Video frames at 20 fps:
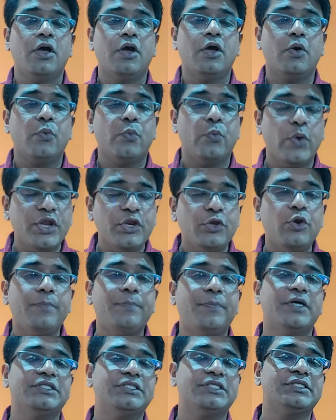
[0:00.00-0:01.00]
When you are
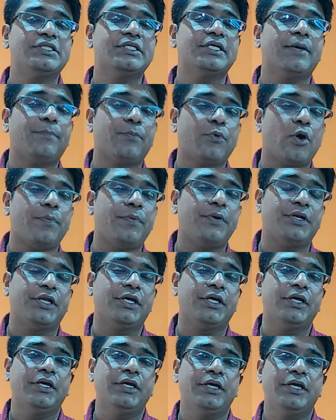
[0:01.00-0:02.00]
purchasing a
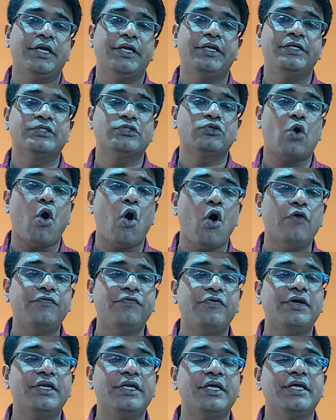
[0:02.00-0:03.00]
property, it is
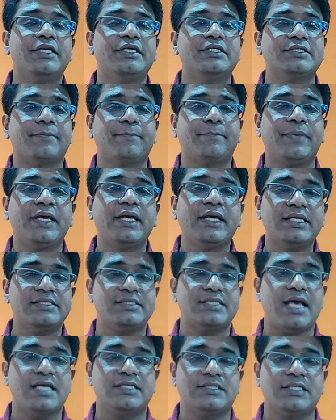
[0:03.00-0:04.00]
the biggest
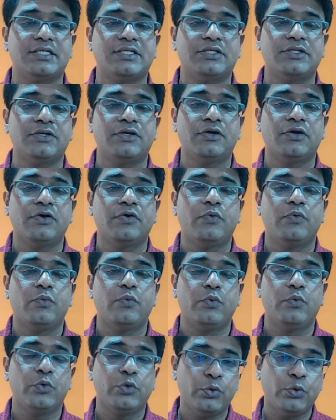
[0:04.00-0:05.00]
asset
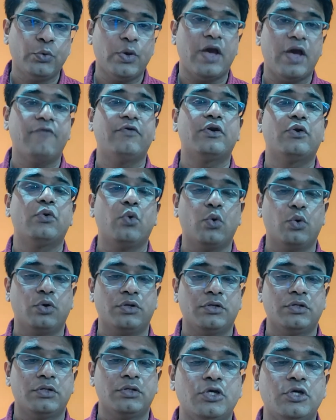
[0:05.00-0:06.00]
you ever own.
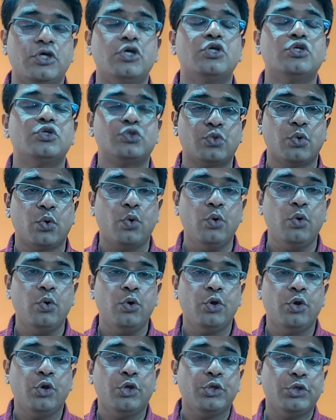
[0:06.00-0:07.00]
So
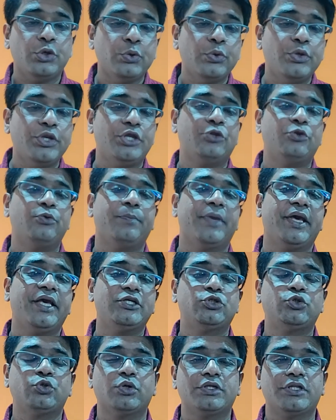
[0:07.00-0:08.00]
you need to make
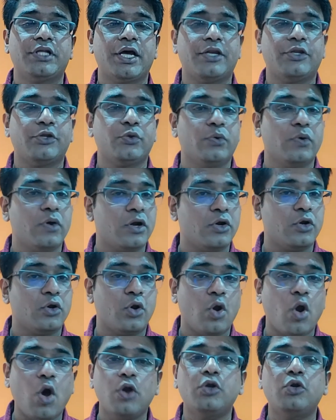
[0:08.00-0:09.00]
sure that you are
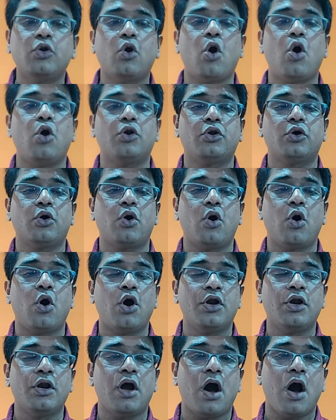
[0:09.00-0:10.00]
not caught
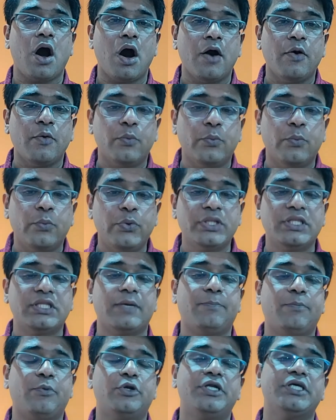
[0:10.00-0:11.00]
on with the
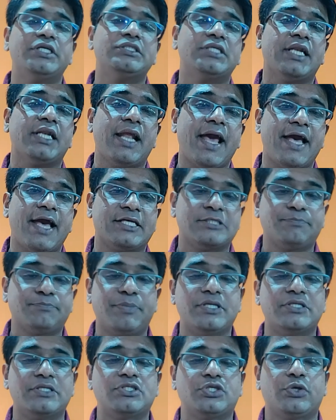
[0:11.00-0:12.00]
potential
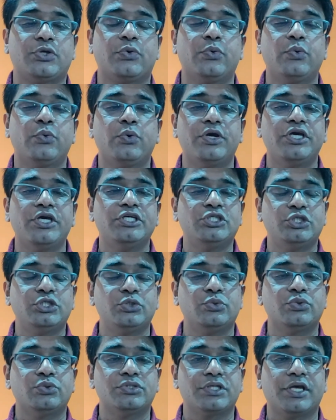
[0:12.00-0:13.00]
expensive
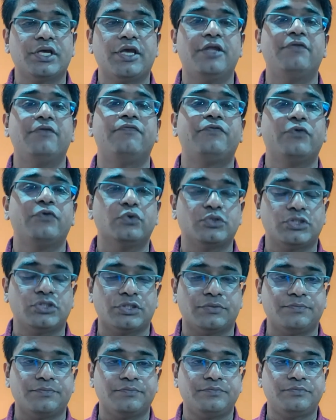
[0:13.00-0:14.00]
issues in future.
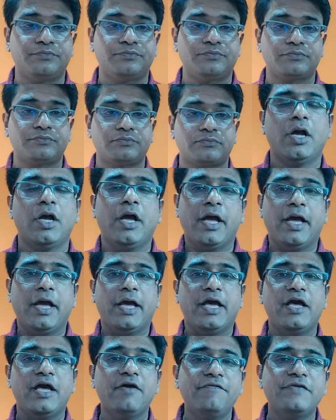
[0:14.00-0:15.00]

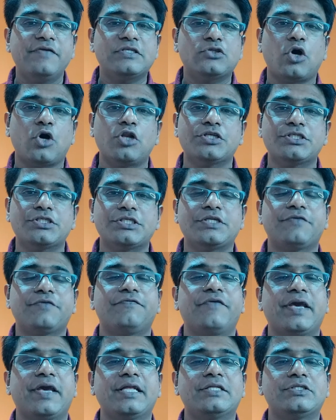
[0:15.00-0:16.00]
If a solicitor
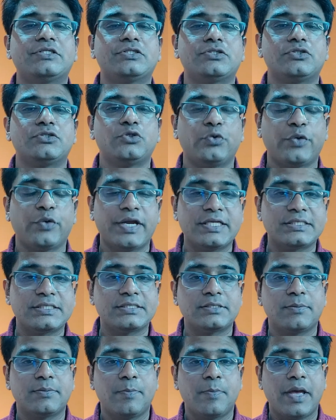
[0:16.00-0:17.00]
fails to
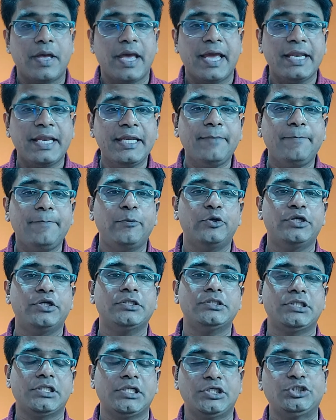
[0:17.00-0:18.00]
raise any
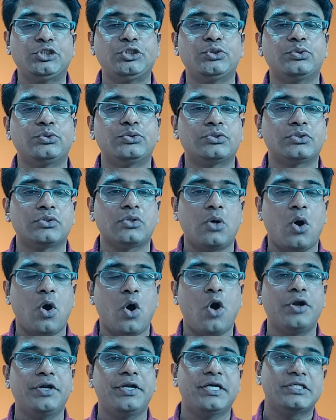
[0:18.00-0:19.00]
potential issues
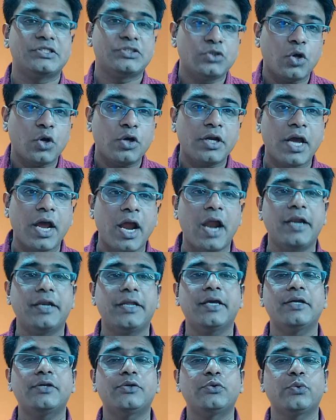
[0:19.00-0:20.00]
or does not
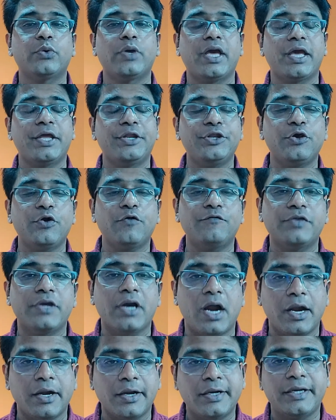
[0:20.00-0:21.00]
adhere to any of the
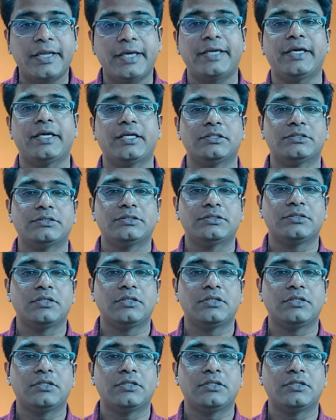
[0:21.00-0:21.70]
undertakings,